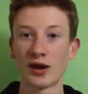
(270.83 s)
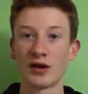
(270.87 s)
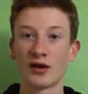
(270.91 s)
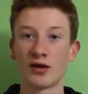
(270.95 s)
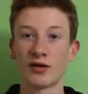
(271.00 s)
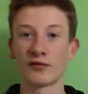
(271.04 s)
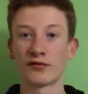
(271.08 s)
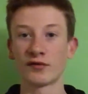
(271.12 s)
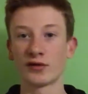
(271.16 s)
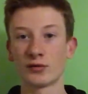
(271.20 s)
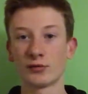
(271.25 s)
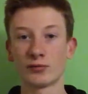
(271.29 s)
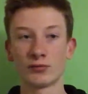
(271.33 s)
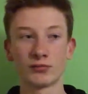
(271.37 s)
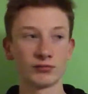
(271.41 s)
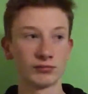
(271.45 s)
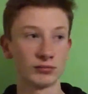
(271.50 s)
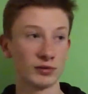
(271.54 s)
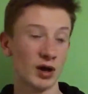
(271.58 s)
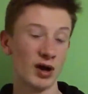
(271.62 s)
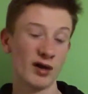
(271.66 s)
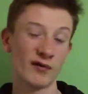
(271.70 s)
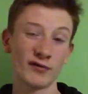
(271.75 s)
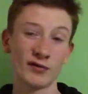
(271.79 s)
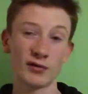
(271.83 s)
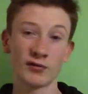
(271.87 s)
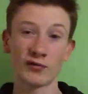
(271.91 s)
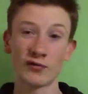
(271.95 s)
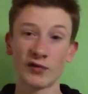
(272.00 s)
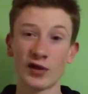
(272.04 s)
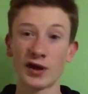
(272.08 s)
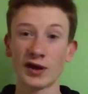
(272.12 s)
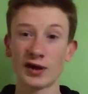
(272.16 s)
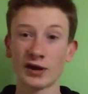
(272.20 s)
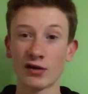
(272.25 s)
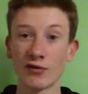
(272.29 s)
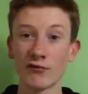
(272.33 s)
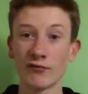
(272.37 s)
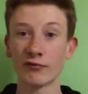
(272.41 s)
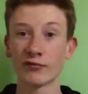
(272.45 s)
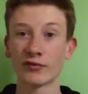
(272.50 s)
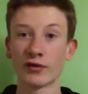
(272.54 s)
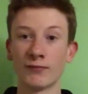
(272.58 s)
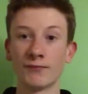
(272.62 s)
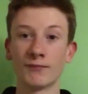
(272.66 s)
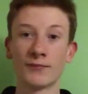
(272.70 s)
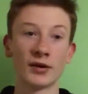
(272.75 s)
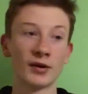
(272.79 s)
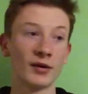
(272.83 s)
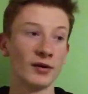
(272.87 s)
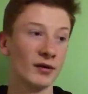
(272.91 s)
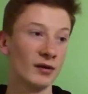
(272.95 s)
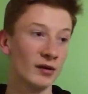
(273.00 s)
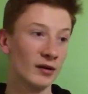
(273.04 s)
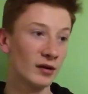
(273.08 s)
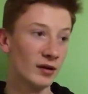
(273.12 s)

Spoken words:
And I feel fairly confident. But